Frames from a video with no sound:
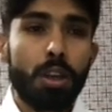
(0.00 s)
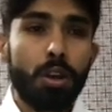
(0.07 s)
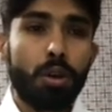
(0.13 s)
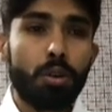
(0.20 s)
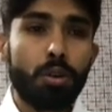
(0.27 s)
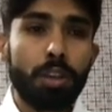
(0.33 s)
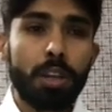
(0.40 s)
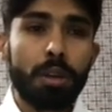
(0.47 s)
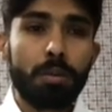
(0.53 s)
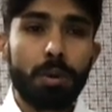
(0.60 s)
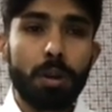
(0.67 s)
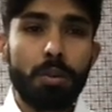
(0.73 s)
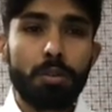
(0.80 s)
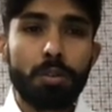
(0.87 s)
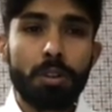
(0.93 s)
Hook and
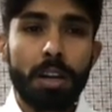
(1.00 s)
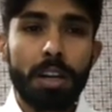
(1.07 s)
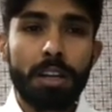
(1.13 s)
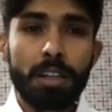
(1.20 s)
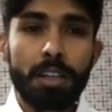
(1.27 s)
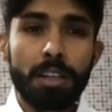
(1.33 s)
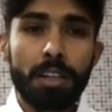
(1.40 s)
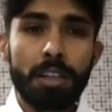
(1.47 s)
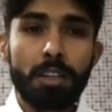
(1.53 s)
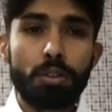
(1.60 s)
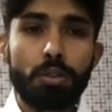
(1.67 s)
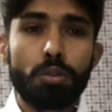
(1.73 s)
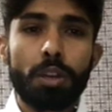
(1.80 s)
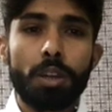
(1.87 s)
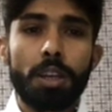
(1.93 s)
Brown criterion
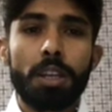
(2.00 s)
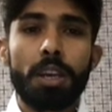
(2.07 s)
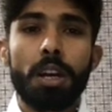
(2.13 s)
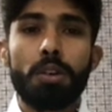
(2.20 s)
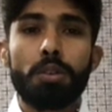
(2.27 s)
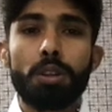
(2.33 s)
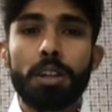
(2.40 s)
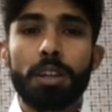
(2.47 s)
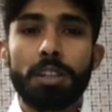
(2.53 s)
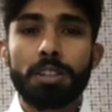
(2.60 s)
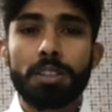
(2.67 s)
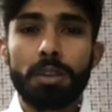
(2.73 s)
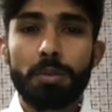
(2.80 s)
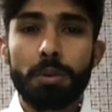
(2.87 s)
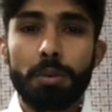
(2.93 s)
to carry out
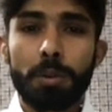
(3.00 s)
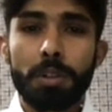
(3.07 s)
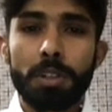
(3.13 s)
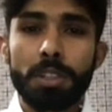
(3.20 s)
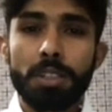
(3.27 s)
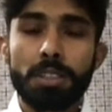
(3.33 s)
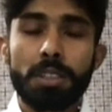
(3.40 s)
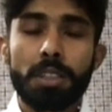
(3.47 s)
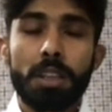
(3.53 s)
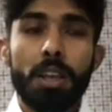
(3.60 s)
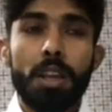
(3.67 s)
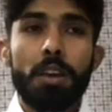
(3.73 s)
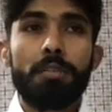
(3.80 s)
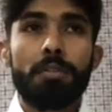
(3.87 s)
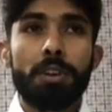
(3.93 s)
additional properties,
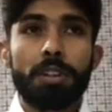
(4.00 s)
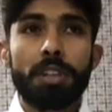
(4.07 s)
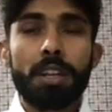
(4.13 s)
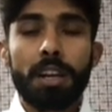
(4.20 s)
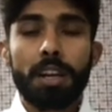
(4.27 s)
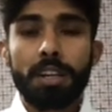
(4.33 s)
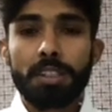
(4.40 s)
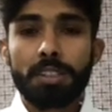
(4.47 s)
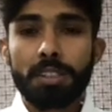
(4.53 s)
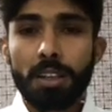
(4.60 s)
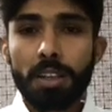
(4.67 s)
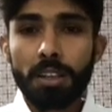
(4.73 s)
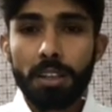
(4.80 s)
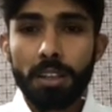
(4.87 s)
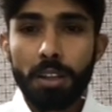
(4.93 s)
further
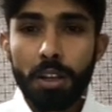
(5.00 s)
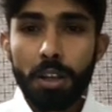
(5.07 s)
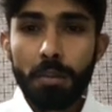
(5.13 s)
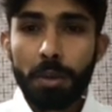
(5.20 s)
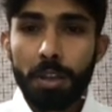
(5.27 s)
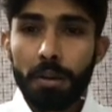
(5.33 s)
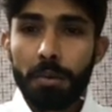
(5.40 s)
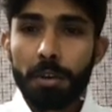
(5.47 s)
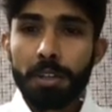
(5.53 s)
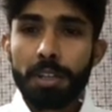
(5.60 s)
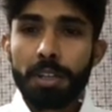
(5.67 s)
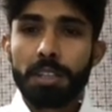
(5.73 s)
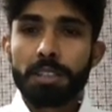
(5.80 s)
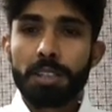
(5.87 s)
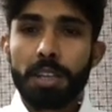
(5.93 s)
additional
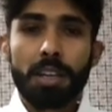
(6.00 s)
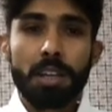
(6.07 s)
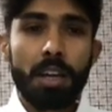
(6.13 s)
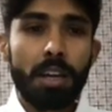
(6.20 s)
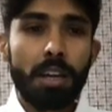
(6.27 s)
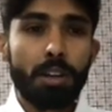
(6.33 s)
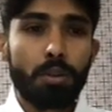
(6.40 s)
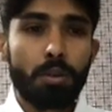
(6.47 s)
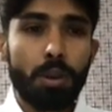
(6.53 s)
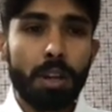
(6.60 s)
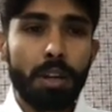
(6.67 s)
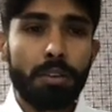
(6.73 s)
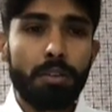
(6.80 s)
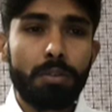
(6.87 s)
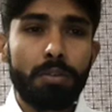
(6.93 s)
parameters that are
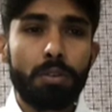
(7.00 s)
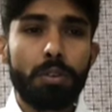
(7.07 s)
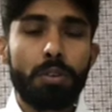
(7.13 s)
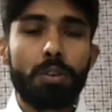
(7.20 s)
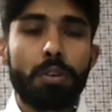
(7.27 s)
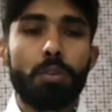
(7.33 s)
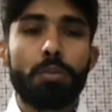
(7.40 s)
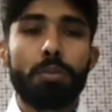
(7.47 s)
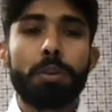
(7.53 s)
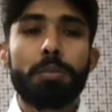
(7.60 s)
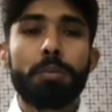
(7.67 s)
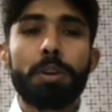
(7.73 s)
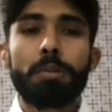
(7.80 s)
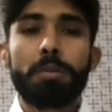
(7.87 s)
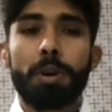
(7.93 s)
required for open
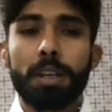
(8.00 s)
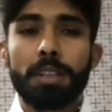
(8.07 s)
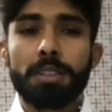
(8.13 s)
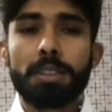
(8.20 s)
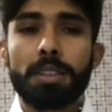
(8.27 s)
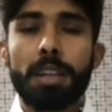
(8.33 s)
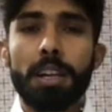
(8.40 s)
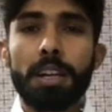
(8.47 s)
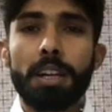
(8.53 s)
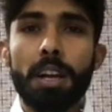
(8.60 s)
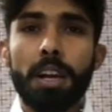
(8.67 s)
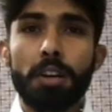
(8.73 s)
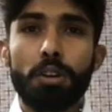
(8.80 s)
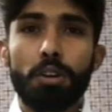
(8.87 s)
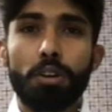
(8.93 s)
pit mines and
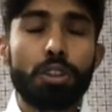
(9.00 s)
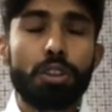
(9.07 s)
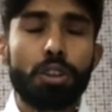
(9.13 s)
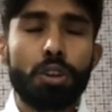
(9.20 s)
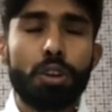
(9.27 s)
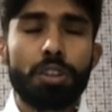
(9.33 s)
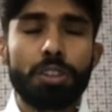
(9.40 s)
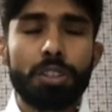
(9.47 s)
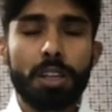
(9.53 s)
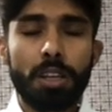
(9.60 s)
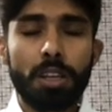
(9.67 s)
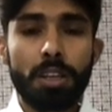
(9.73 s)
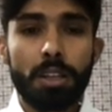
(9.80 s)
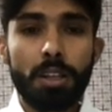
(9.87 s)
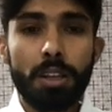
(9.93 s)

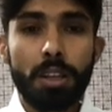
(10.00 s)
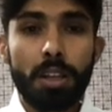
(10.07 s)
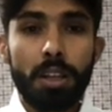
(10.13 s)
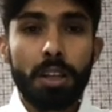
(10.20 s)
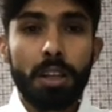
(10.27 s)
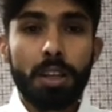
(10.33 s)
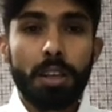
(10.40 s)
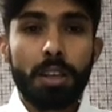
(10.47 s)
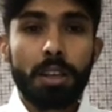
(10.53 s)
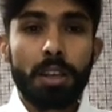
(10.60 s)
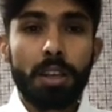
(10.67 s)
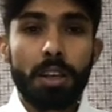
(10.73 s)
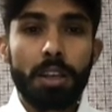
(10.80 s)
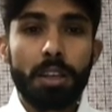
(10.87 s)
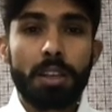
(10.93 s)
hydrogeological
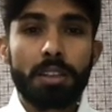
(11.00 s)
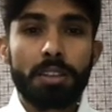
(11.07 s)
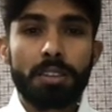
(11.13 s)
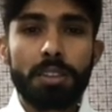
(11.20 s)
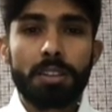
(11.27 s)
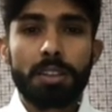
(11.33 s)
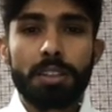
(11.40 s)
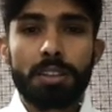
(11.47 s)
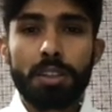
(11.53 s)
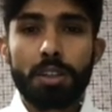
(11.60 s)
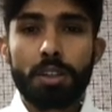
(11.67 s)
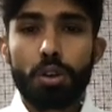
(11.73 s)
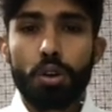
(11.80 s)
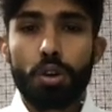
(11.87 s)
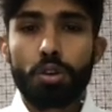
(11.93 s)
consideration,
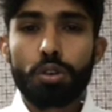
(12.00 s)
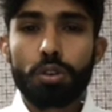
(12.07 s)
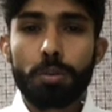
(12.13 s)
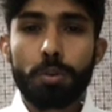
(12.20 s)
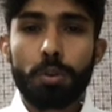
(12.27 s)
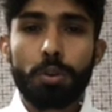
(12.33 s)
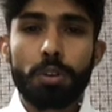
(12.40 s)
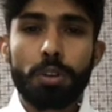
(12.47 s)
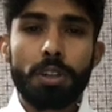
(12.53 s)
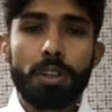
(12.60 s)
rock support